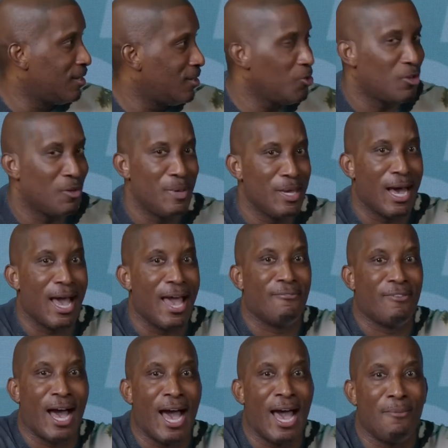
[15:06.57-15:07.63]
You can be
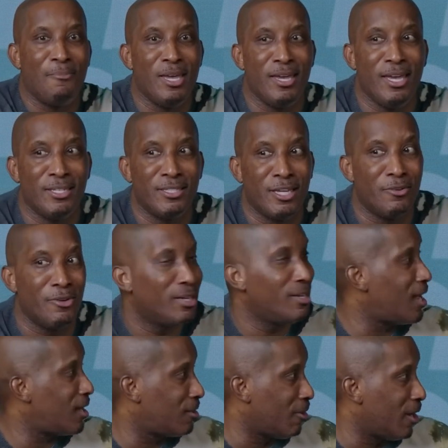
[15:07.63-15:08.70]
have an eye and be an interior
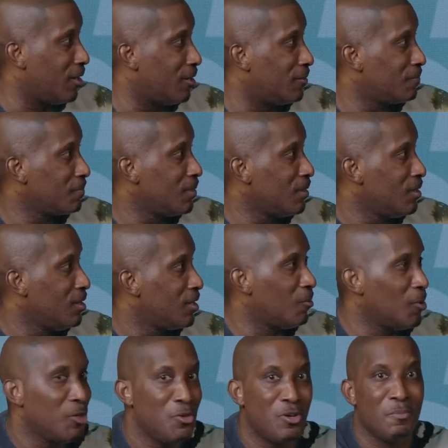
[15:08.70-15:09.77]
decorator. That's true.
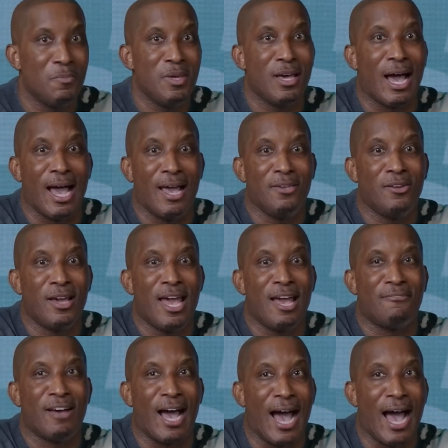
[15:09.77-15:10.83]
Come on, you can
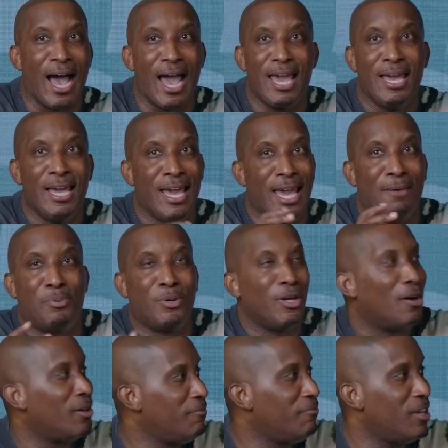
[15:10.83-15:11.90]
have an eye and put
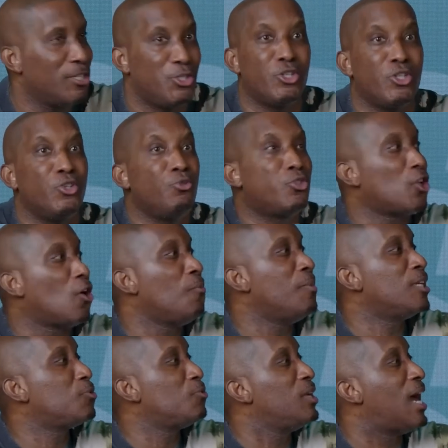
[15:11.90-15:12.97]
on events. You can do so
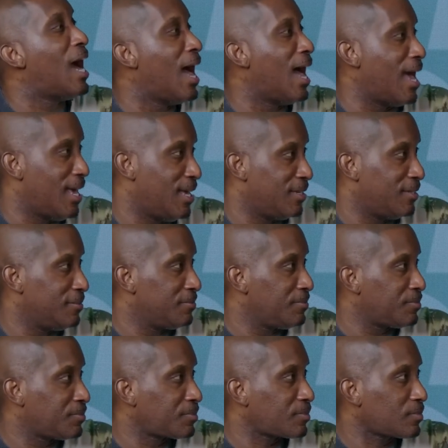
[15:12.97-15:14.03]
much with an eye. Mm-hmm.
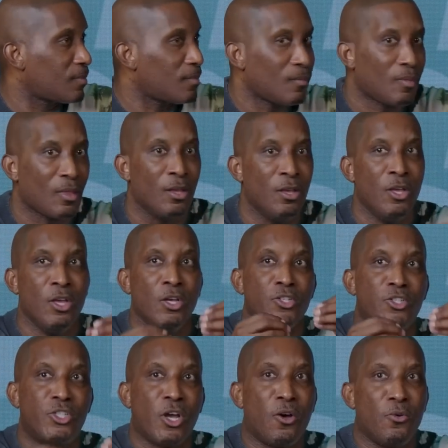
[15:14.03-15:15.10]

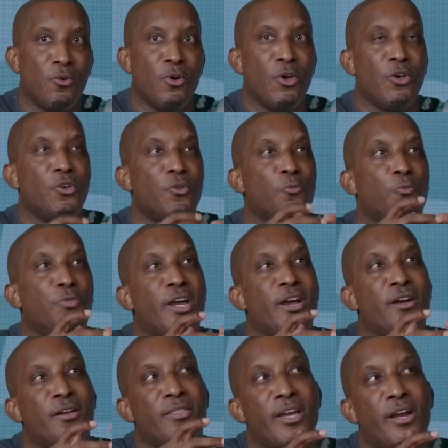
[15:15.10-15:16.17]
So
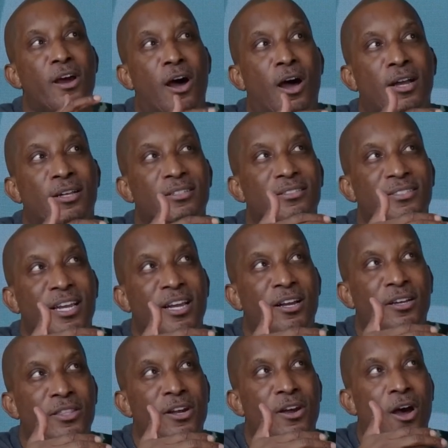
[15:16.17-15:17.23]
there
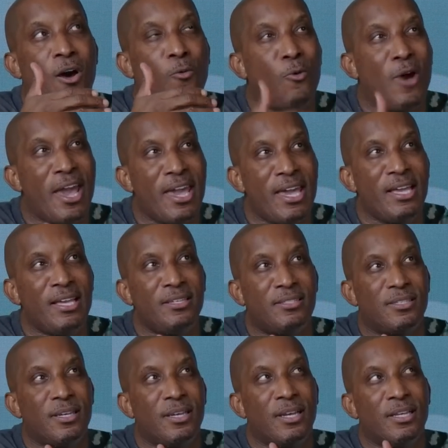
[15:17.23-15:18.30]
are
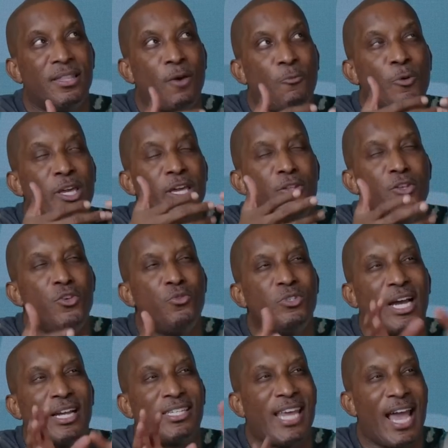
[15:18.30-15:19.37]
ways that we can
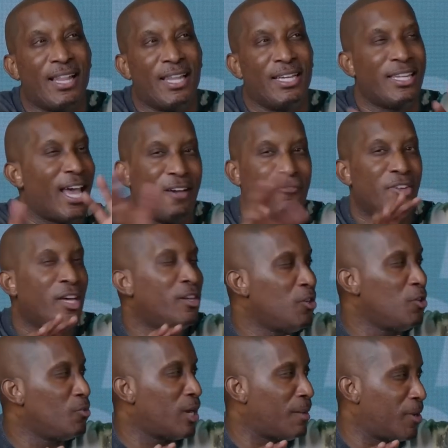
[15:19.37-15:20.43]
use our talent that have nothing to
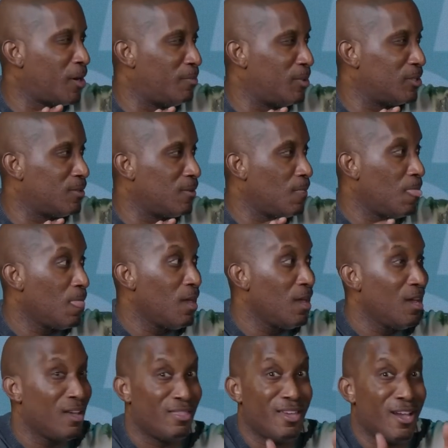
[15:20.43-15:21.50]
do with our purpose. No,
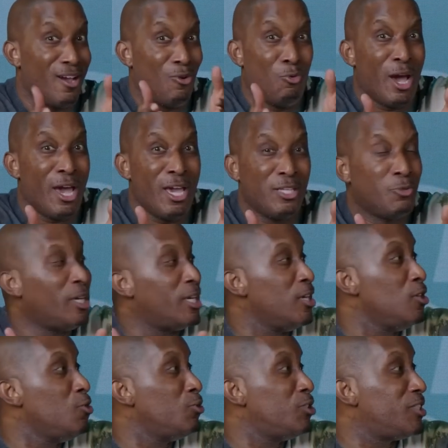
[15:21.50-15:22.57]
there are ways we
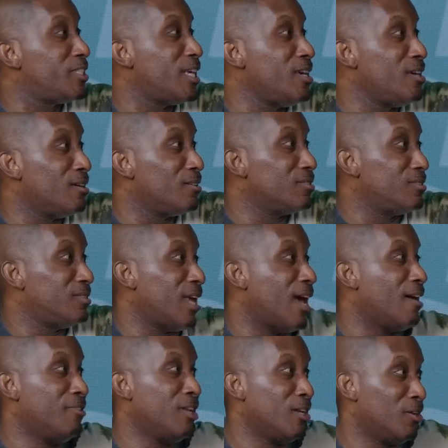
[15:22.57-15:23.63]
can use skills that
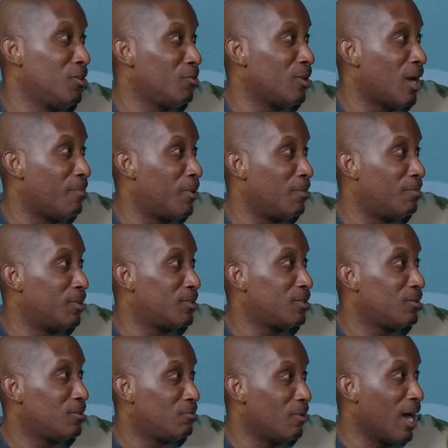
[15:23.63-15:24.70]
have nothing to do with our
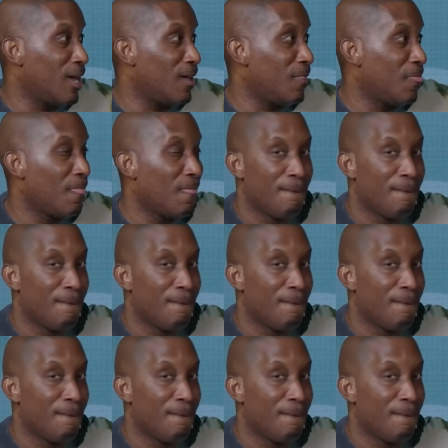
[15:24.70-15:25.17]
purpose, right?